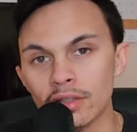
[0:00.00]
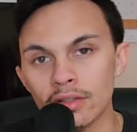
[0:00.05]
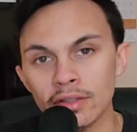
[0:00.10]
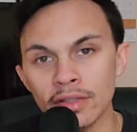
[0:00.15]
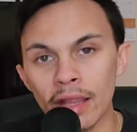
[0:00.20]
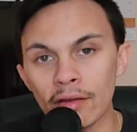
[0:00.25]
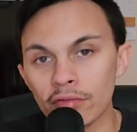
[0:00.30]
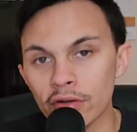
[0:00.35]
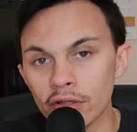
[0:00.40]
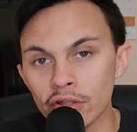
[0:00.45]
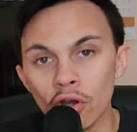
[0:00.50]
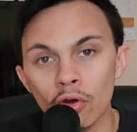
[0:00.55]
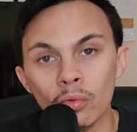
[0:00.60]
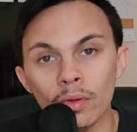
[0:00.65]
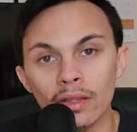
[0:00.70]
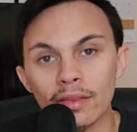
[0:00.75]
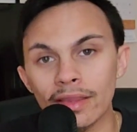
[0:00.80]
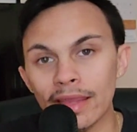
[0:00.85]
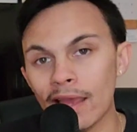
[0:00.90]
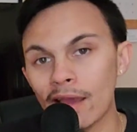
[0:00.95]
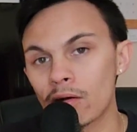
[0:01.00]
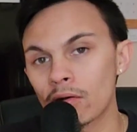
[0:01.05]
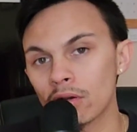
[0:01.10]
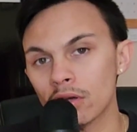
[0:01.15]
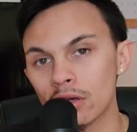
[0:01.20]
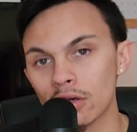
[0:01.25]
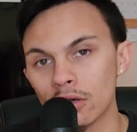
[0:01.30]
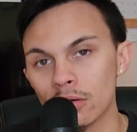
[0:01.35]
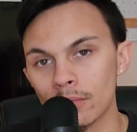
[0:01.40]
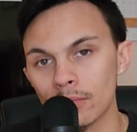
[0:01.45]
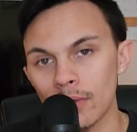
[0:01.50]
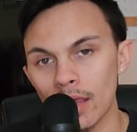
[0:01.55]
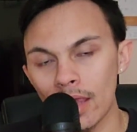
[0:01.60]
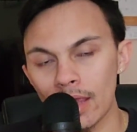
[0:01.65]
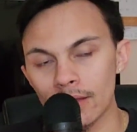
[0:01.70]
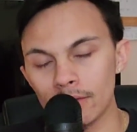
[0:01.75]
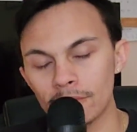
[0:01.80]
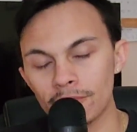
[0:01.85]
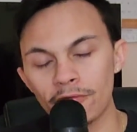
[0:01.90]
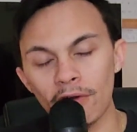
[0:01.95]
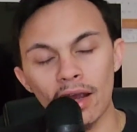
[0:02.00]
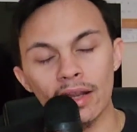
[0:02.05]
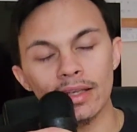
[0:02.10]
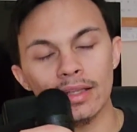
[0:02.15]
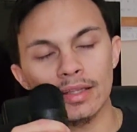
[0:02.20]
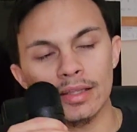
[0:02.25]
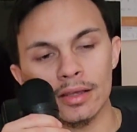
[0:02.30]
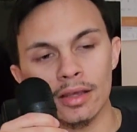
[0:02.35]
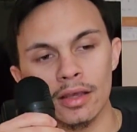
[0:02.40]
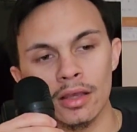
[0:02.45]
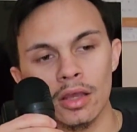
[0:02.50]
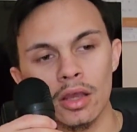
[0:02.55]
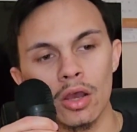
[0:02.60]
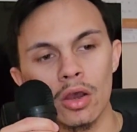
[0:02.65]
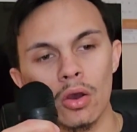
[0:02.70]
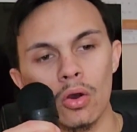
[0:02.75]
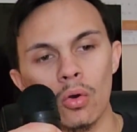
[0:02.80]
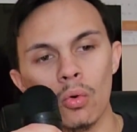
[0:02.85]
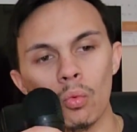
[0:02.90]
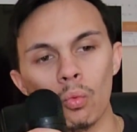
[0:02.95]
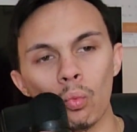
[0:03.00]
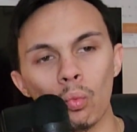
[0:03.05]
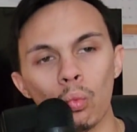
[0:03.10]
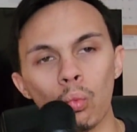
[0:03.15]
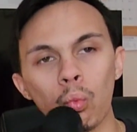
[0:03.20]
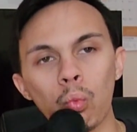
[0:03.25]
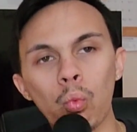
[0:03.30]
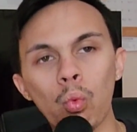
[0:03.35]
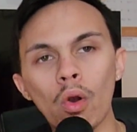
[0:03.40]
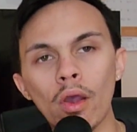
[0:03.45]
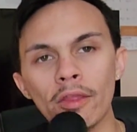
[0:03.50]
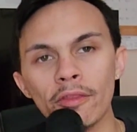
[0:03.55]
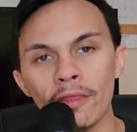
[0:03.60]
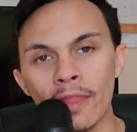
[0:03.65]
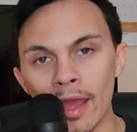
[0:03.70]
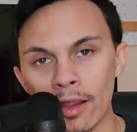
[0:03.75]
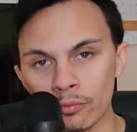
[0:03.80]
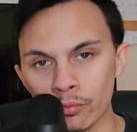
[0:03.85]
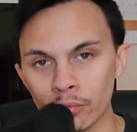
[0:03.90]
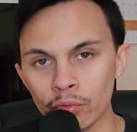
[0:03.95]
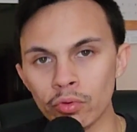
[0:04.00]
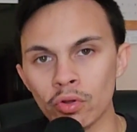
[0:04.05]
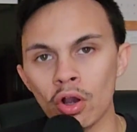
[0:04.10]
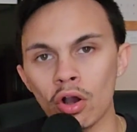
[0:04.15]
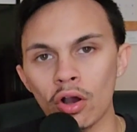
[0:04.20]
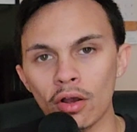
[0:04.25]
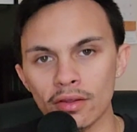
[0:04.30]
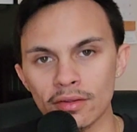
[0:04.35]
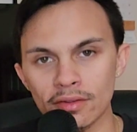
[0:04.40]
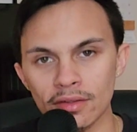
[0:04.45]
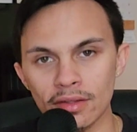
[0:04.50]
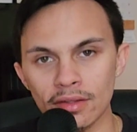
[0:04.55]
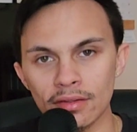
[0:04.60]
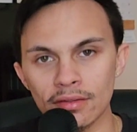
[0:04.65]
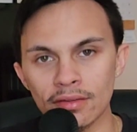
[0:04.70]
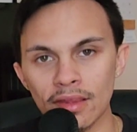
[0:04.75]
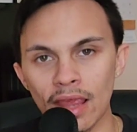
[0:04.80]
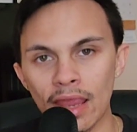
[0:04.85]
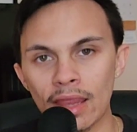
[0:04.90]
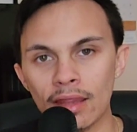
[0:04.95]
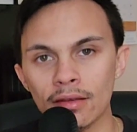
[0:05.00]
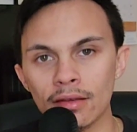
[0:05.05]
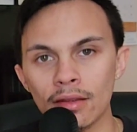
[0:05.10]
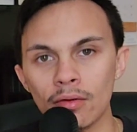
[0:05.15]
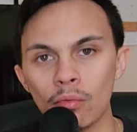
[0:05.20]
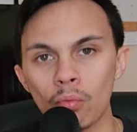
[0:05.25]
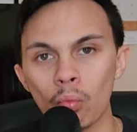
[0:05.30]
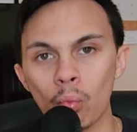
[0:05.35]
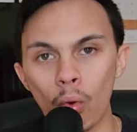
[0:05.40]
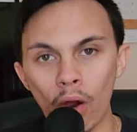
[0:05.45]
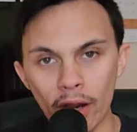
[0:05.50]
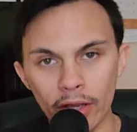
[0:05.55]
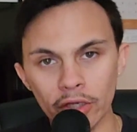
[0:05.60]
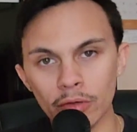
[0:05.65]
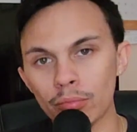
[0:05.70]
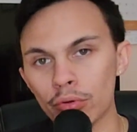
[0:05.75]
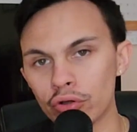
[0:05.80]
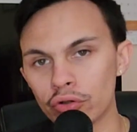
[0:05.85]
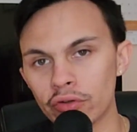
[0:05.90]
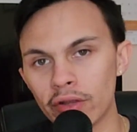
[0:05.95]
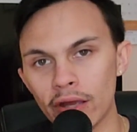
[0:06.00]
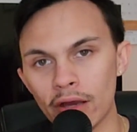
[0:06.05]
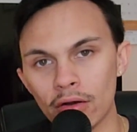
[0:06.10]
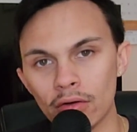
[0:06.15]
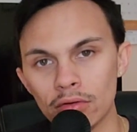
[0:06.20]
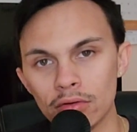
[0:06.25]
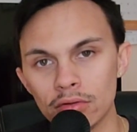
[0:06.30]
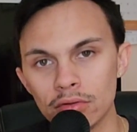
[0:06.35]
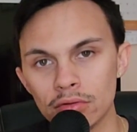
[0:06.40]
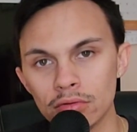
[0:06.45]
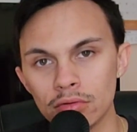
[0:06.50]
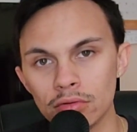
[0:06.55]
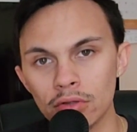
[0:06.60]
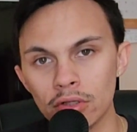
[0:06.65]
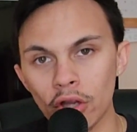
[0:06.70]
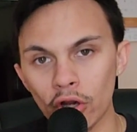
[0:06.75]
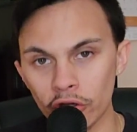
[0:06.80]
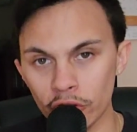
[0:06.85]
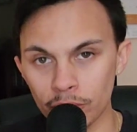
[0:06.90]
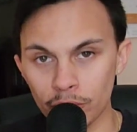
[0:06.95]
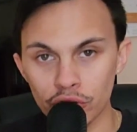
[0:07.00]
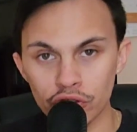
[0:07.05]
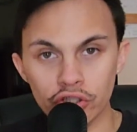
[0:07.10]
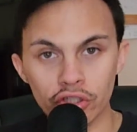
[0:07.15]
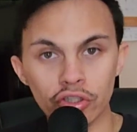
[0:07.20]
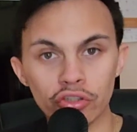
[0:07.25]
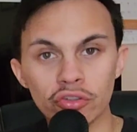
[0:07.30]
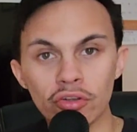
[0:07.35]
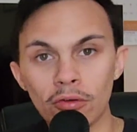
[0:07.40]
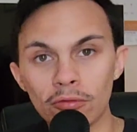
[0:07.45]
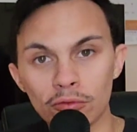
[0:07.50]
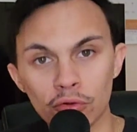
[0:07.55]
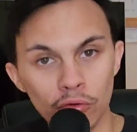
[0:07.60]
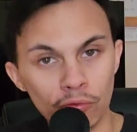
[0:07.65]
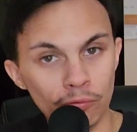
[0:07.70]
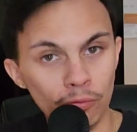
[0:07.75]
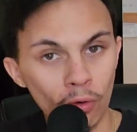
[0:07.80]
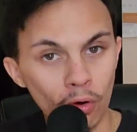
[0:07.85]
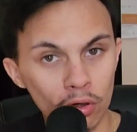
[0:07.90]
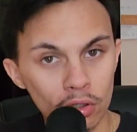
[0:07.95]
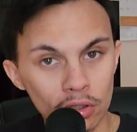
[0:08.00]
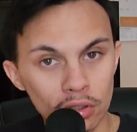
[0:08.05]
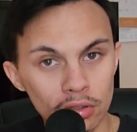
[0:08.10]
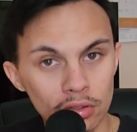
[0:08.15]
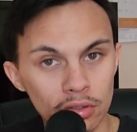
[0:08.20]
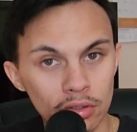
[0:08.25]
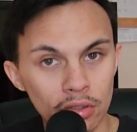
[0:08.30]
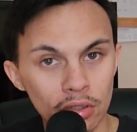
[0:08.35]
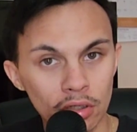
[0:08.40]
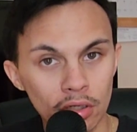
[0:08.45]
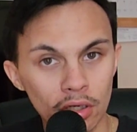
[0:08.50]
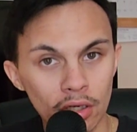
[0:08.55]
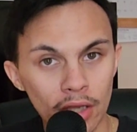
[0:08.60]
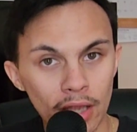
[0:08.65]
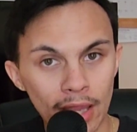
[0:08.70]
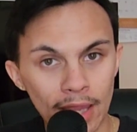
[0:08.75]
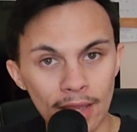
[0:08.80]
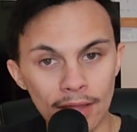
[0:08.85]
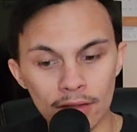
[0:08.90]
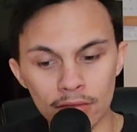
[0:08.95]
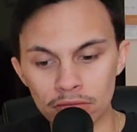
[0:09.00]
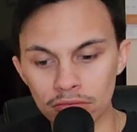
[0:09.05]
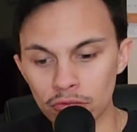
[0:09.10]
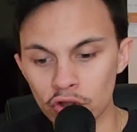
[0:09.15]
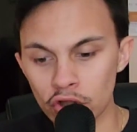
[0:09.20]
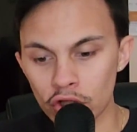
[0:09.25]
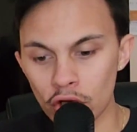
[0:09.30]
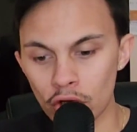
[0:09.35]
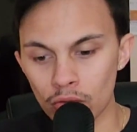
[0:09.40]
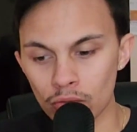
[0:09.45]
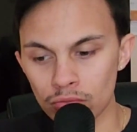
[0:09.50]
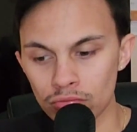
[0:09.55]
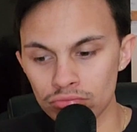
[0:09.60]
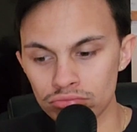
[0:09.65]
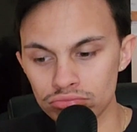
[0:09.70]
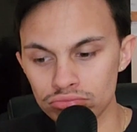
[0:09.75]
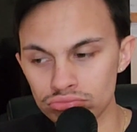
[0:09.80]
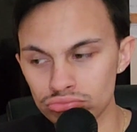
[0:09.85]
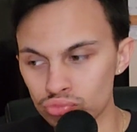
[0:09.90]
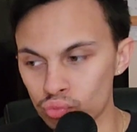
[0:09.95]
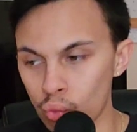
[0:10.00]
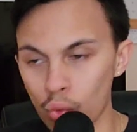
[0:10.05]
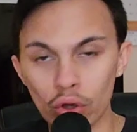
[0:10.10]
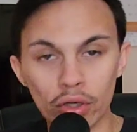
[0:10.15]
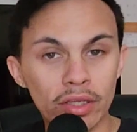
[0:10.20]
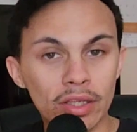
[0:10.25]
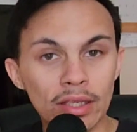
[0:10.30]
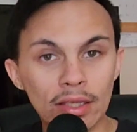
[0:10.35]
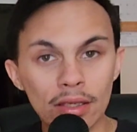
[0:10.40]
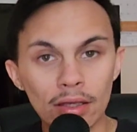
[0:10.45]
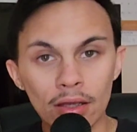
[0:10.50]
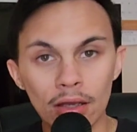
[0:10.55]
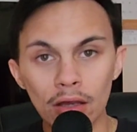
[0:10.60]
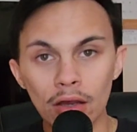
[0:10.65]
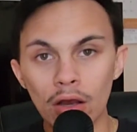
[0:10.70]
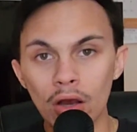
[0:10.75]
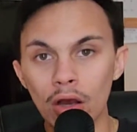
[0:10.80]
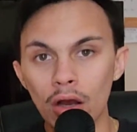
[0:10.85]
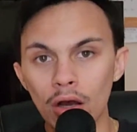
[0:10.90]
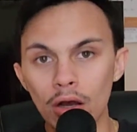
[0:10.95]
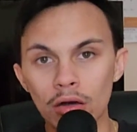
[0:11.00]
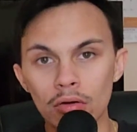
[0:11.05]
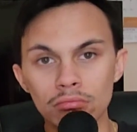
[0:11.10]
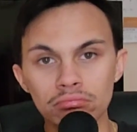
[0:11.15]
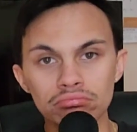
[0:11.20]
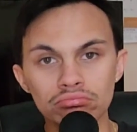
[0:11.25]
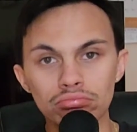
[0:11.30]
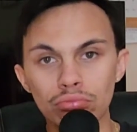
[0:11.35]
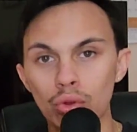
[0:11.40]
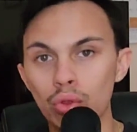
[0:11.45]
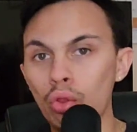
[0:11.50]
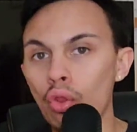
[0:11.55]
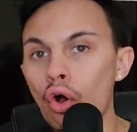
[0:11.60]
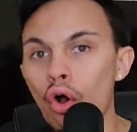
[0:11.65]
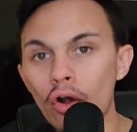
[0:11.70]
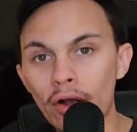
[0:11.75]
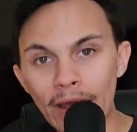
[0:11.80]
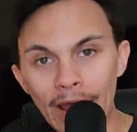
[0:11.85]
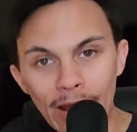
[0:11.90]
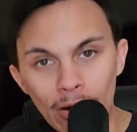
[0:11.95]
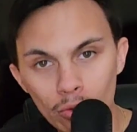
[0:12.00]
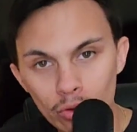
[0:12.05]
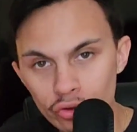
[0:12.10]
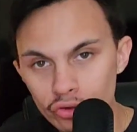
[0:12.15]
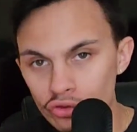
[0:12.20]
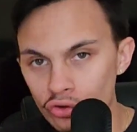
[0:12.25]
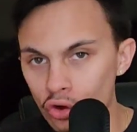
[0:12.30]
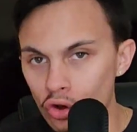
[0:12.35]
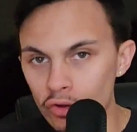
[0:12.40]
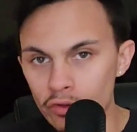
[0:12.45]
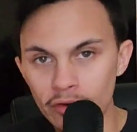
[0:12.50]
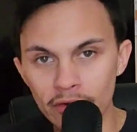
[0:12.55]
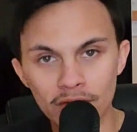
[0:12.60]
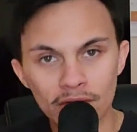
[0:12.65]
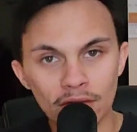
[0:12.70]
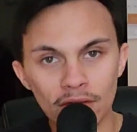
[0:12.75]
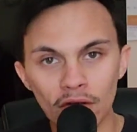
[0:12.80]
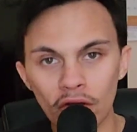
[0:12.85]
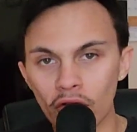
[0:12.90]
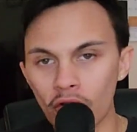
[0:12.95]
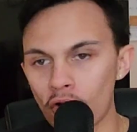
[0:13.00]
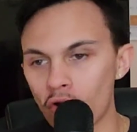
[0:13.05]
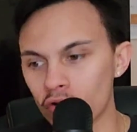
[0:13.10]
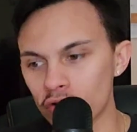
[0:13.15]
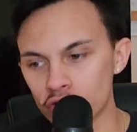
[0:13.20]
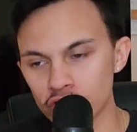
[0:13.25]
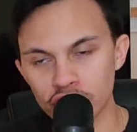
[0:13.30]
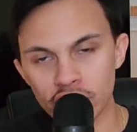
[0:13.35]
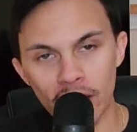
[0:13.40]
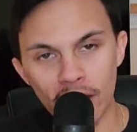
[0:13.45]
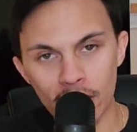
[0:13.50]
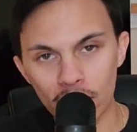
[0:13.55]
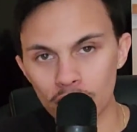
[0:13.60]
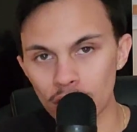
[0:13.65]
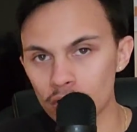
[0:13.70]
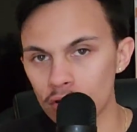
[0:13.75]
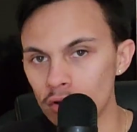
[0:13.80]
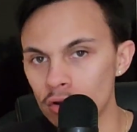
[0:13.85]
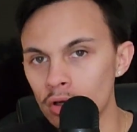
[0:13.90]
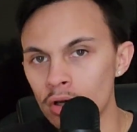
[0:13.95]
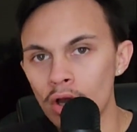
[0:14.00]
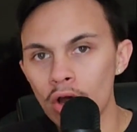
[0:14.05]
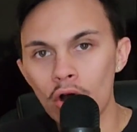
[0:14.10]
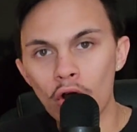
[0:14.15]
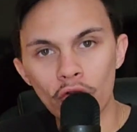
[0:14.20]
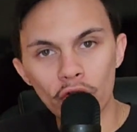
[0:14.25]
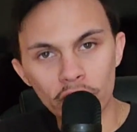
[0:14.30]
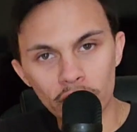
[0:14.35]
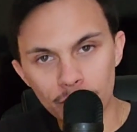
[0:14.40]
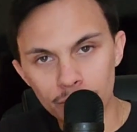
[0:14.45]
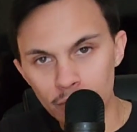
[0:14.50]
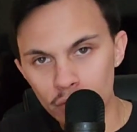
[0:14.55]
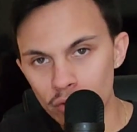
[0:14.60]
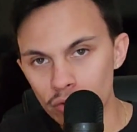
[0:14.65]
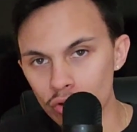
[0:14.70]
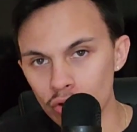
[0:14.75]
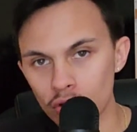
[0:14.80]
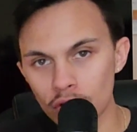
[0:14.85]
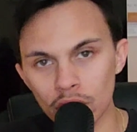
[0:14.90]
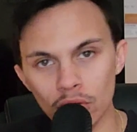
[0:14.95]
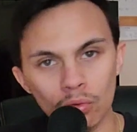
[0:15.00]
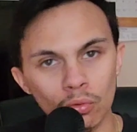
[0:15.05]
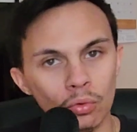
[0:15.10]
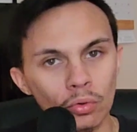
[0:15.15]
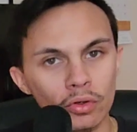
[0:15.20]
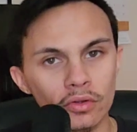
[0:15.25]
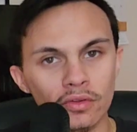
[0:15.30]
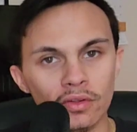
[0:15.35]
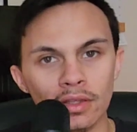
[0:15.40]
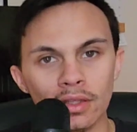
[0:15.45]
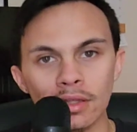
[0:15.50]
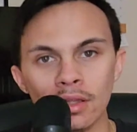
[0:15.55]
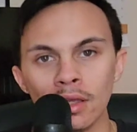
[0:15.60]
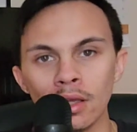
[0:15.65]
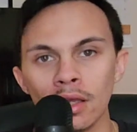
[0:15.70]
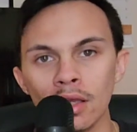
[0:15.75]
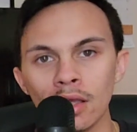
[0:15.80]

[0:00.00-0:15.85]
never knowing the outcome and finding what that root cause is and why you're burnt out. Are you pushing yourself too far and working long hours on the chair, on the computer, or is it